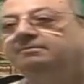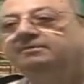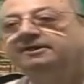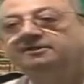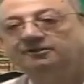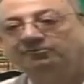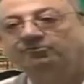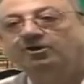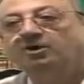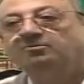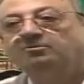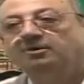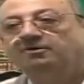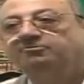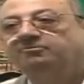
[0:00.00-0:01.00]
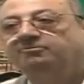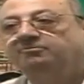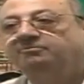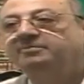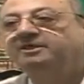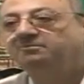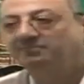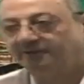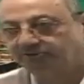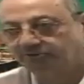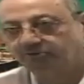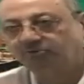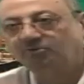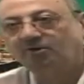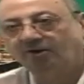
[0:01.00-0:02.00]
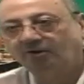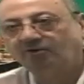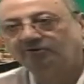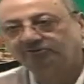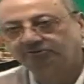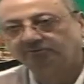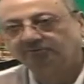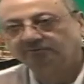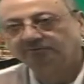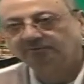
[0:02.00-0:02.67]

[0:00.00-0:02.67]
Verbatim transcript: in the form of being majrur also.